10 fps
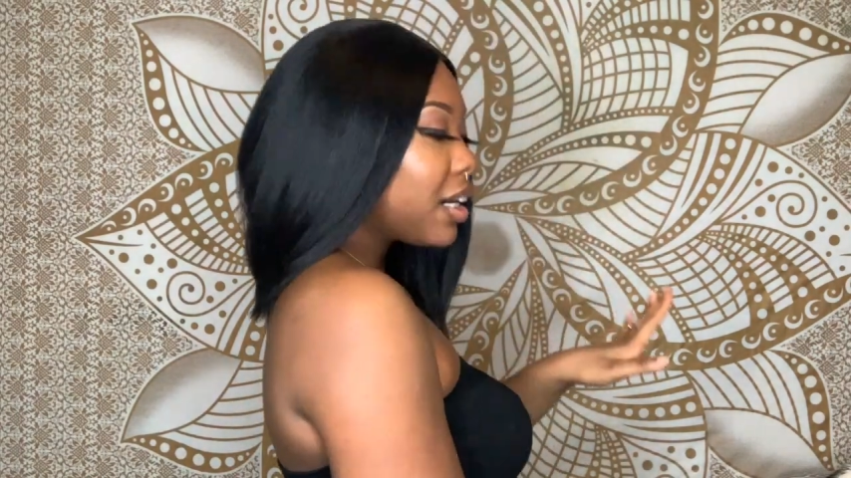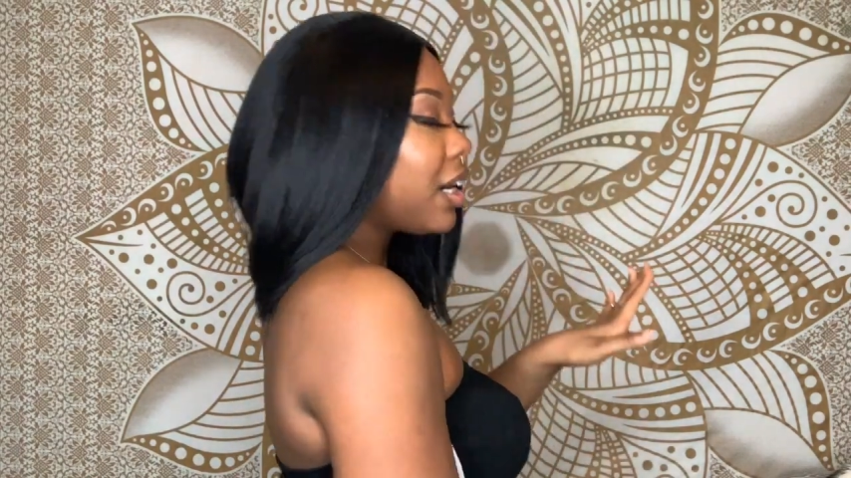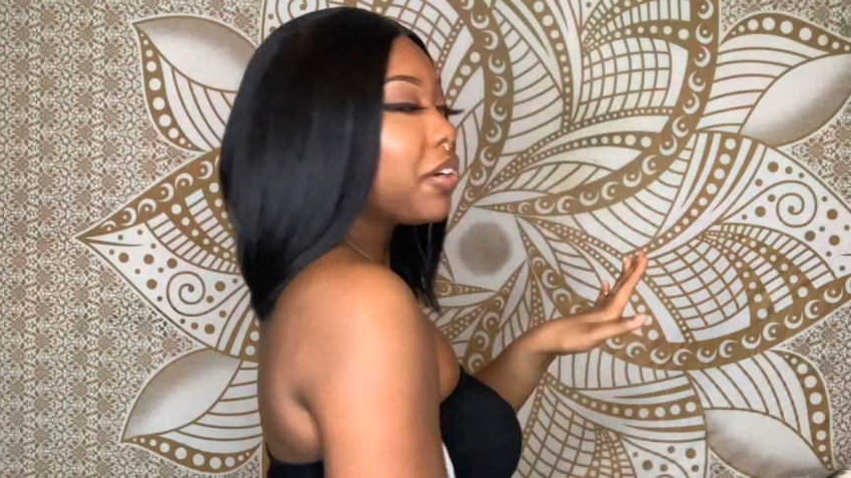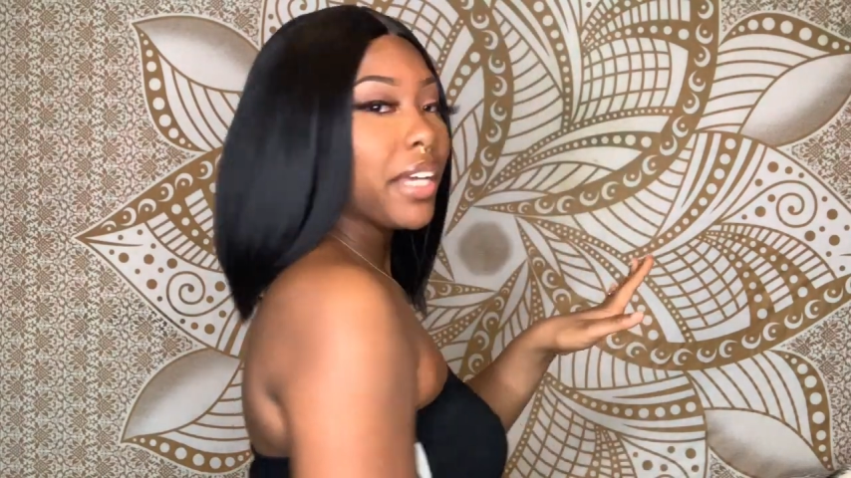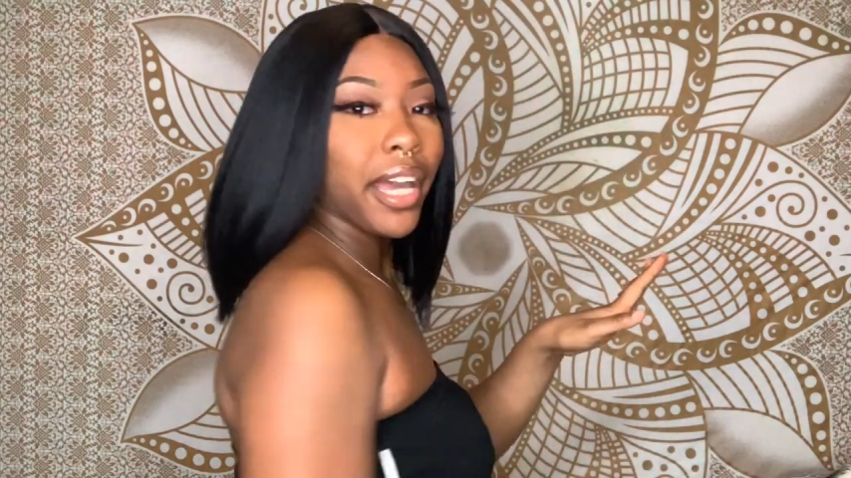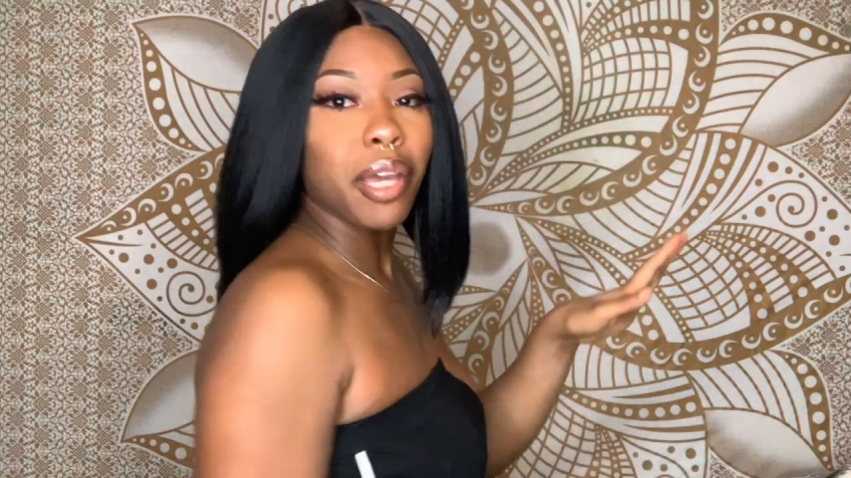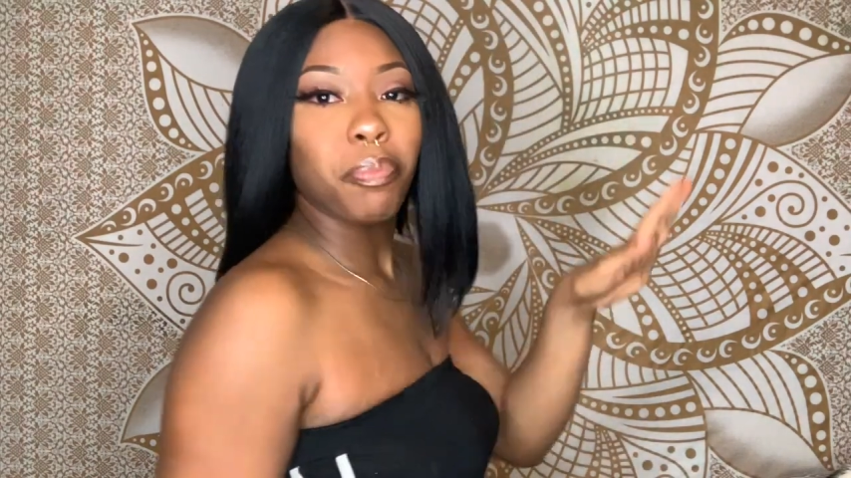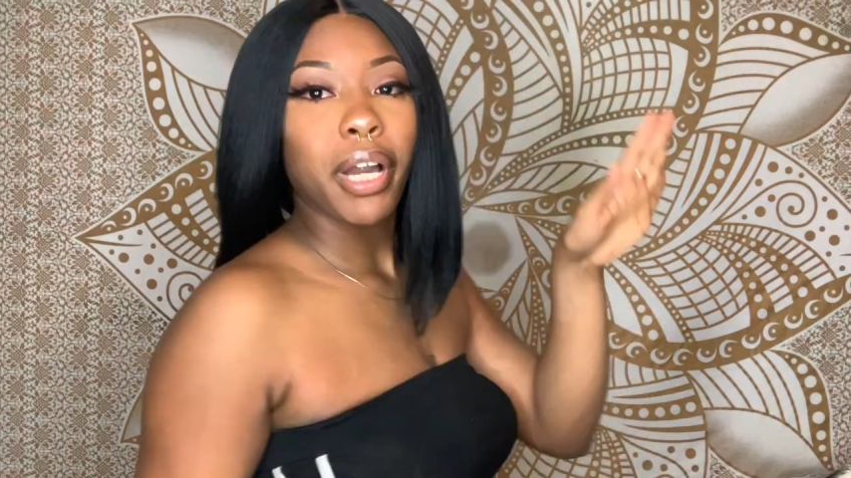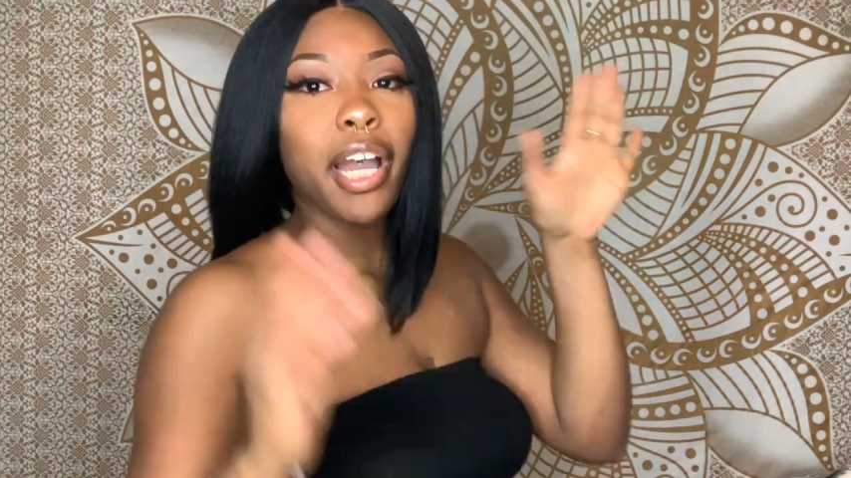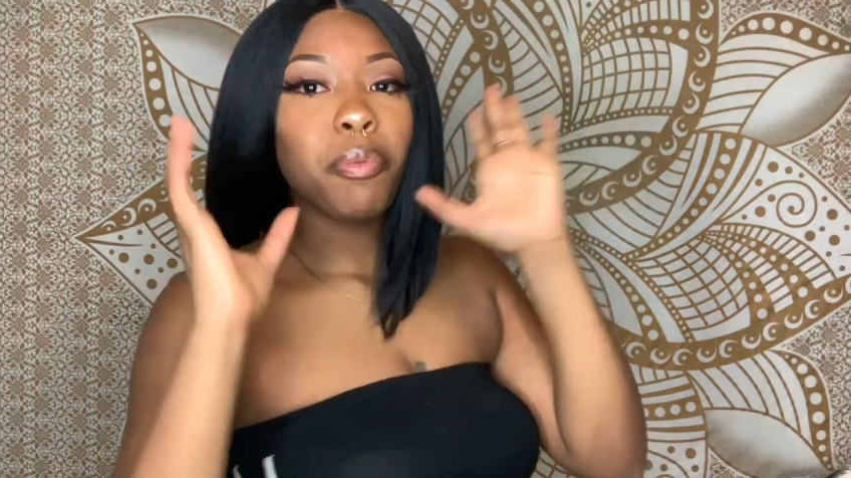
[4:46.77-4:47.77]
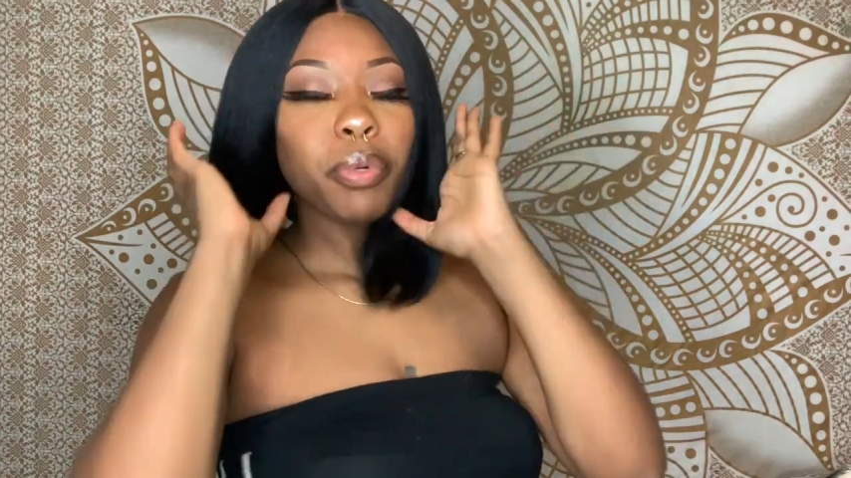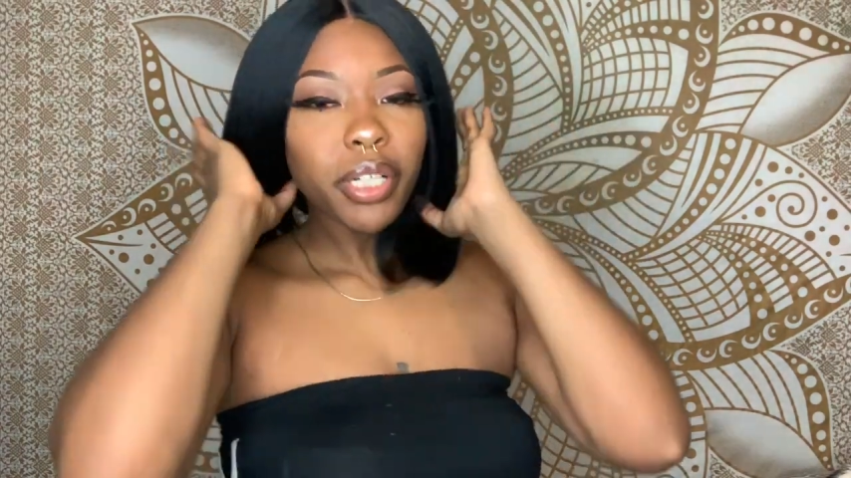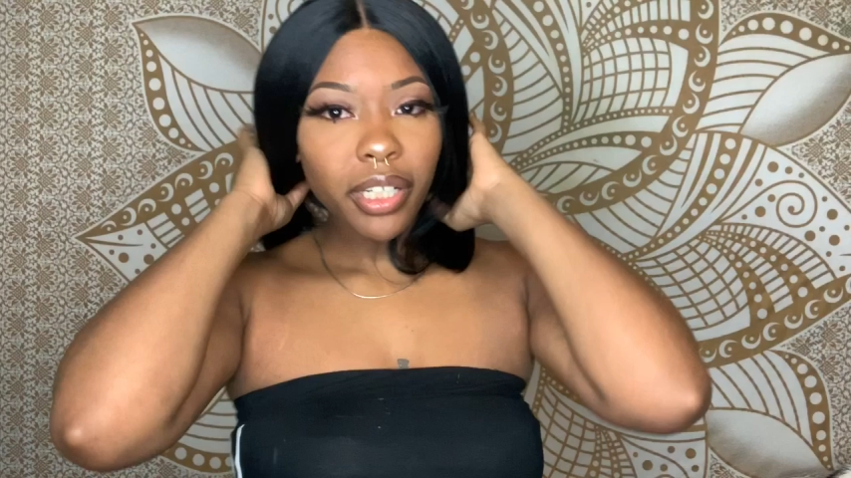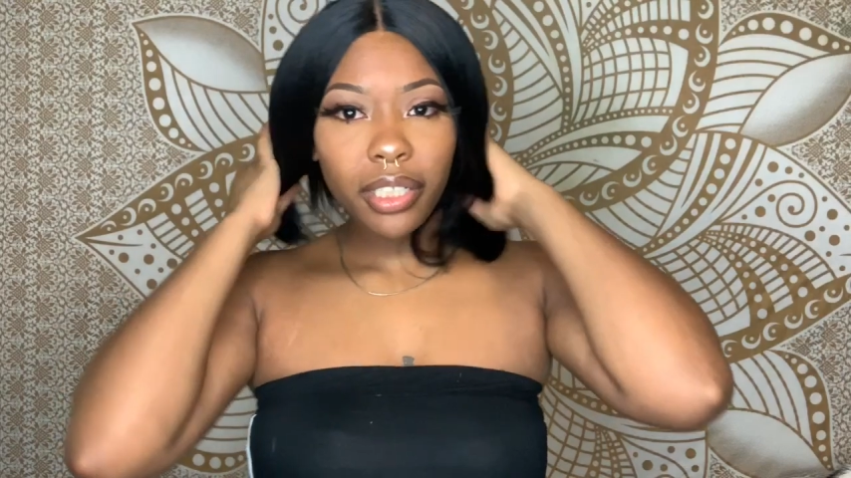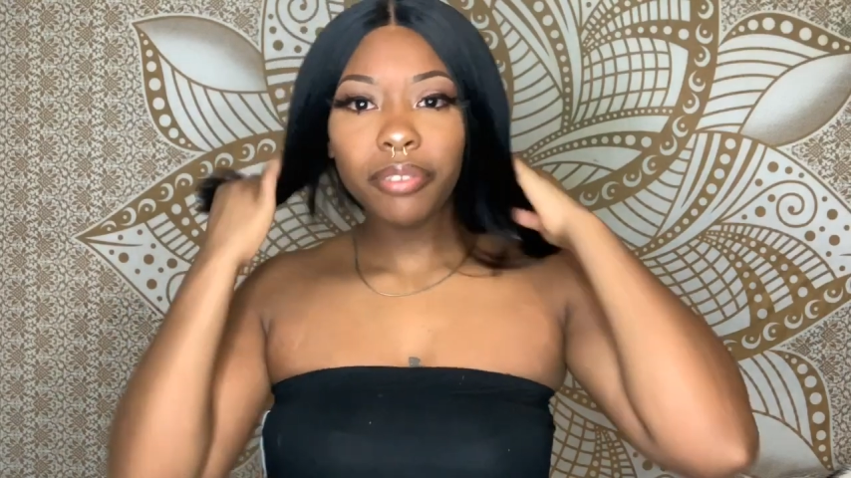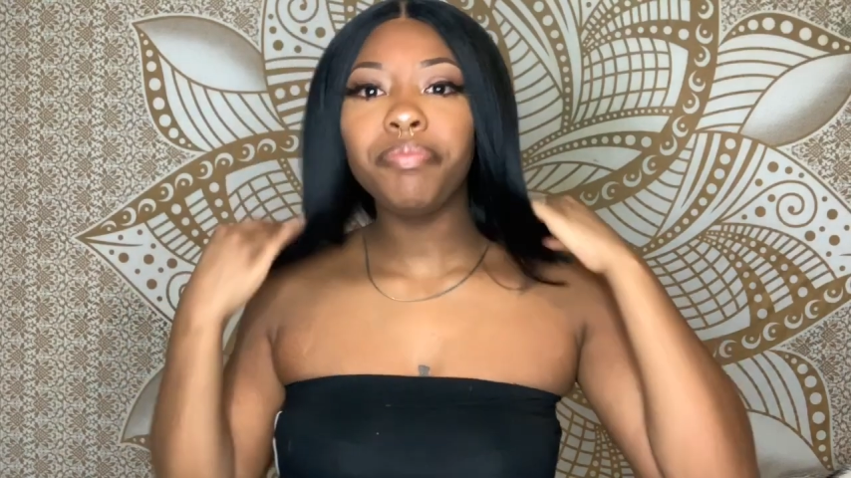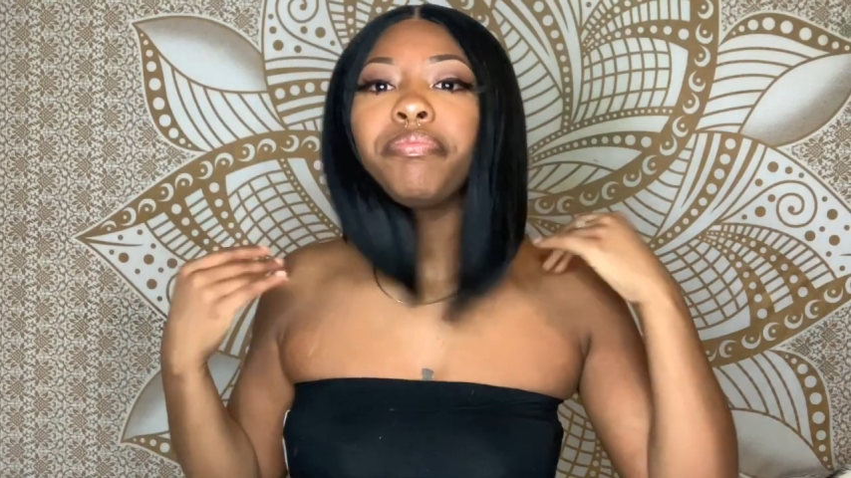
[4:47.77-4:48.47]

okay, Piper